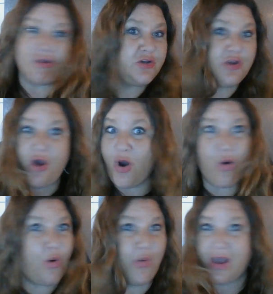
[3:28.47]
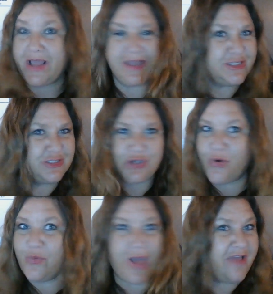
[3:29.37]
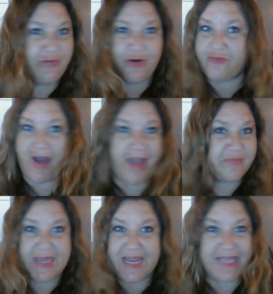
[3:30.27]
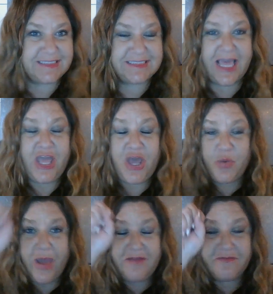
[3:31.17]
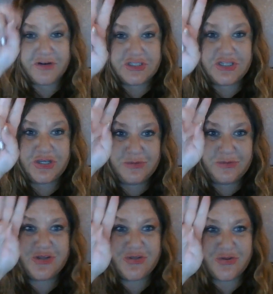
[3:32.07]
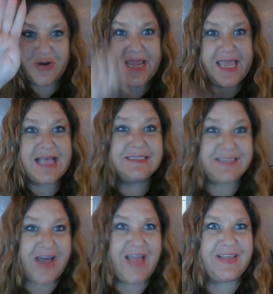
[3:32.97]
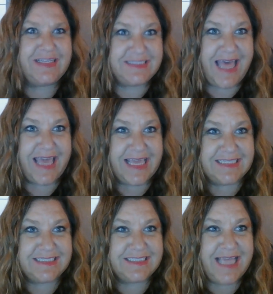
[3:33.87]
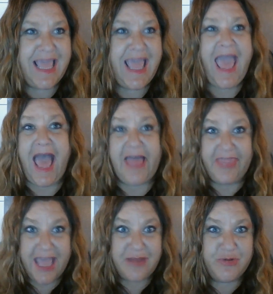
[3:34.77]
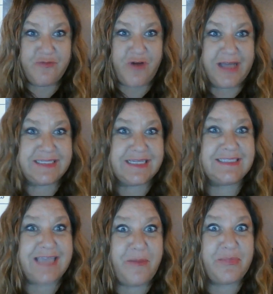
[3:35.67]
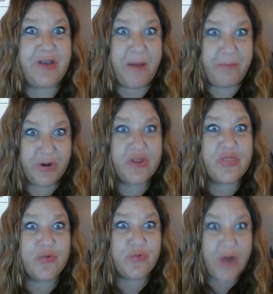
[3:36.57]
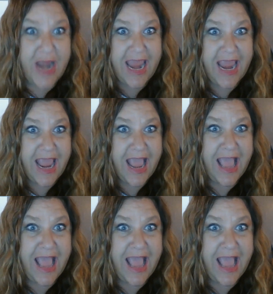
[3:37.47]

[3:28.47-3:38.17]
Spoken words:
No, don't wait for 5 minutes. Wait for 2 to 3 silent seconds. And then move on to step number 3.